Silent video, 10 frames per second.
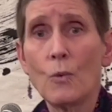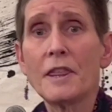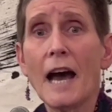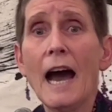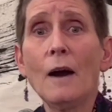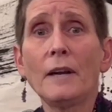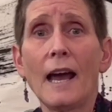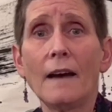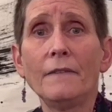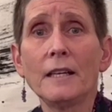without
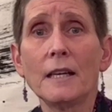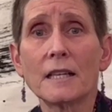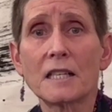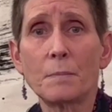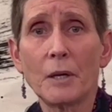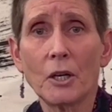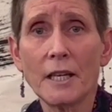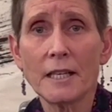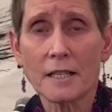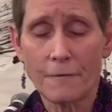having
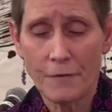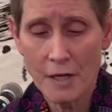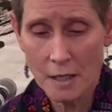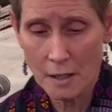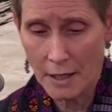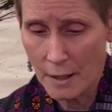experienced fear